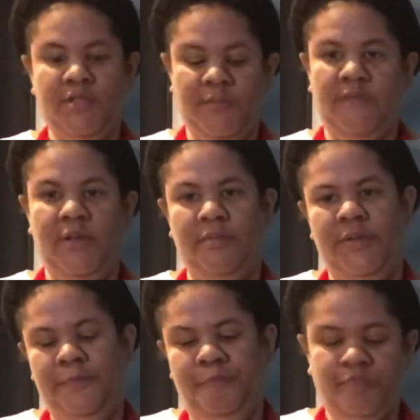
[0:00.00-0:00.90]
All
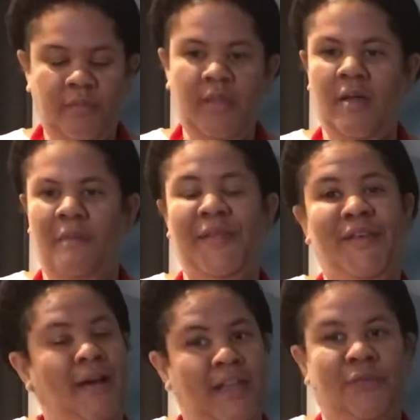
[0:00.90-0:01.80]
right, so first we're going
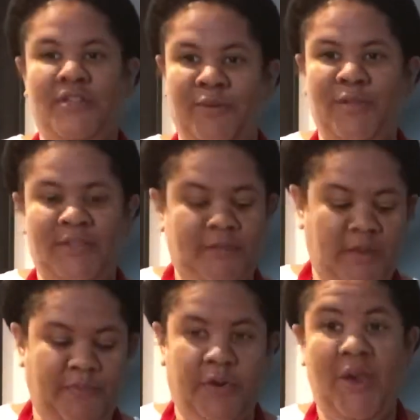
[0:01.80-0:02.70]
to start
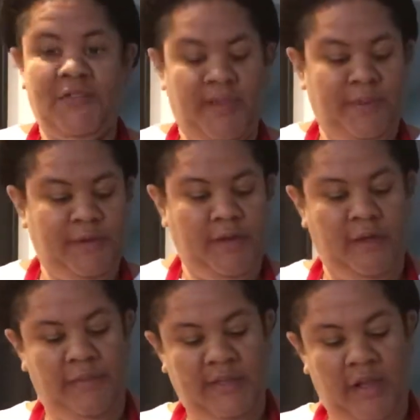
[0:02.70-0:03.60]
with 3
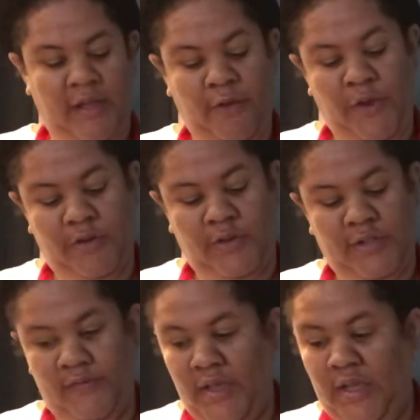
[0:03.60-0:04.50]
tablespoons
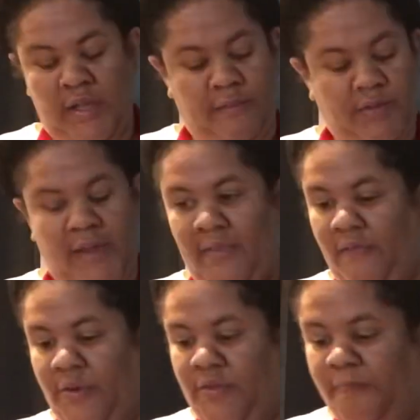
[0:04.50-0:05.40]
of
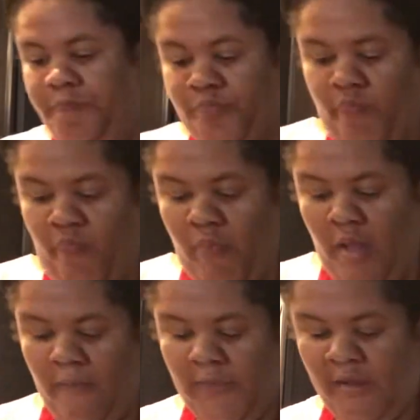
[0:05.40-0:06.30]
melted butter,
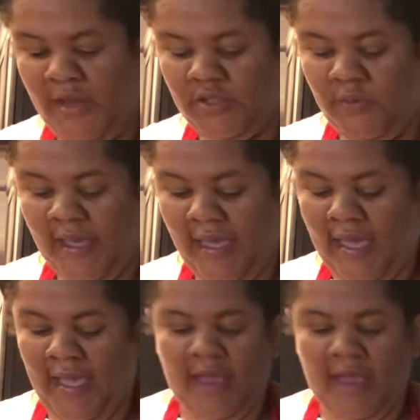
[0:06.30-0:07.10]
grass-fed butter.